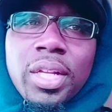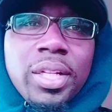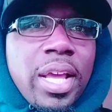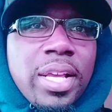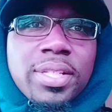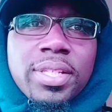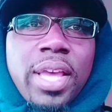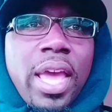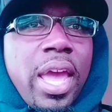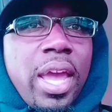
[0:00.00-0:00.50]

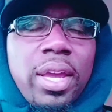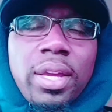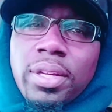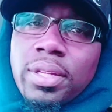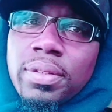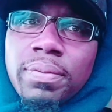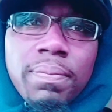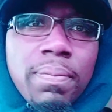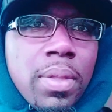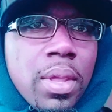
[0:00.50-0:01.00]
That's a.
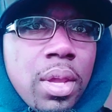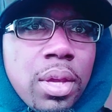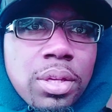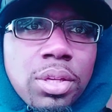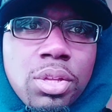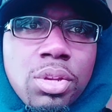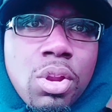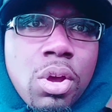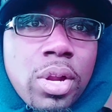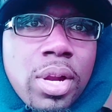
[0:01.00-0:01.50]
Hey,
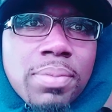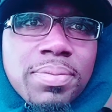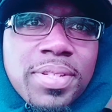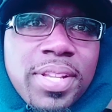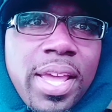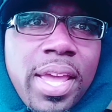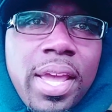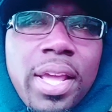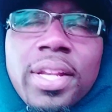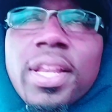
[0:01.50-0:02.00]
you know what I'm
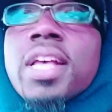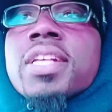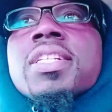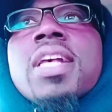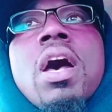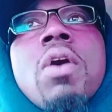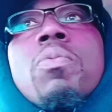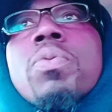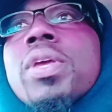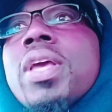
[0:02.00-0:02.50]
saying? That's
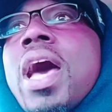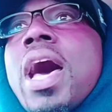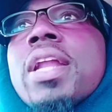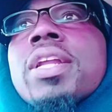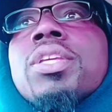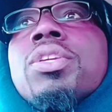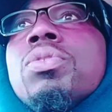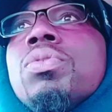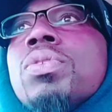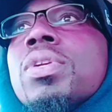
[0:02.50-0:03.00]
how we
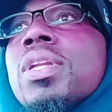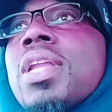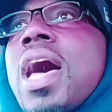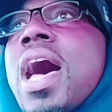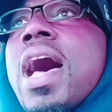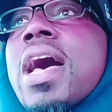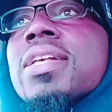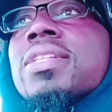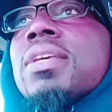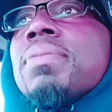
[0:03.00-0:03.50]
gotta
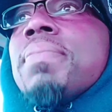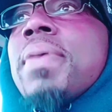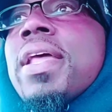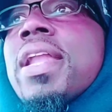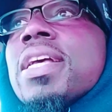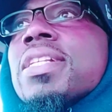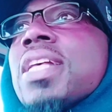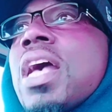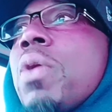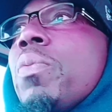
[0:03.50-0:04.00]
utilize it,
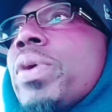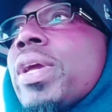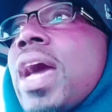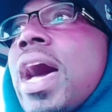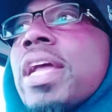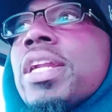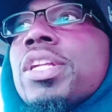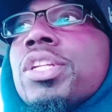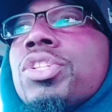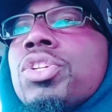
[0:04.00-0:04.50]
man. That's how we
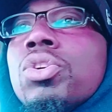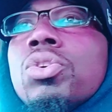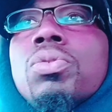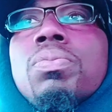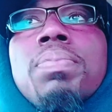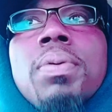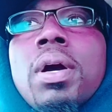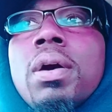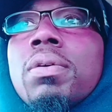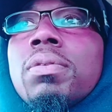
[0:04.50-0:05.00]
gotta do,
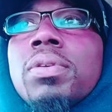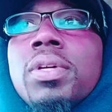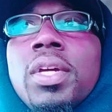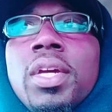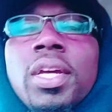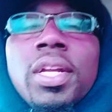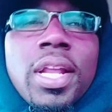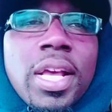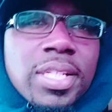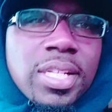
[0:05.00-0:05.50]
bro.
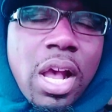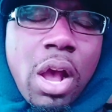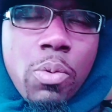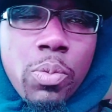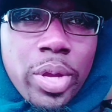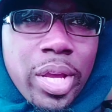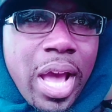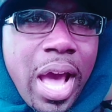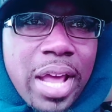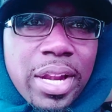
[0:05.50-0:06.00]
That's how
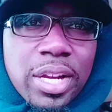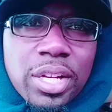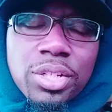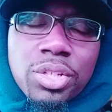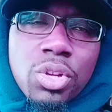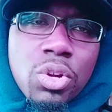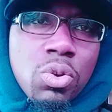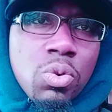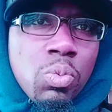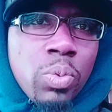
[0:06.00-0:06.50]
we gotta
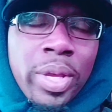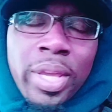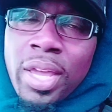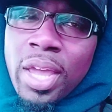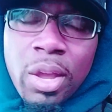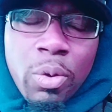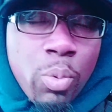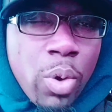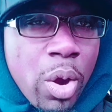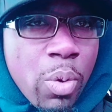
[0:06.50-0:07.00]
do. We
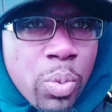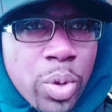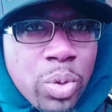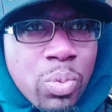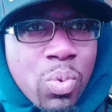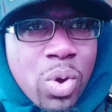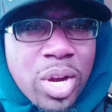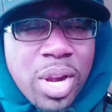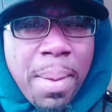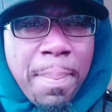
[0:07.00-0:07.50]
ain't where we
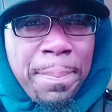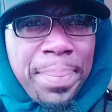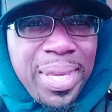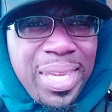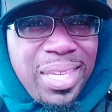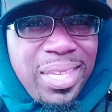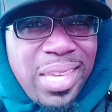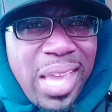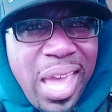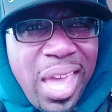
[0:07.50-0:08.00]
wanna be
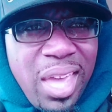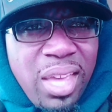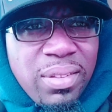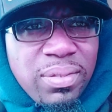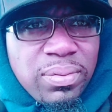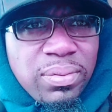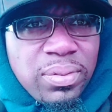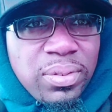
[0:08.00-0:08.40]
yet.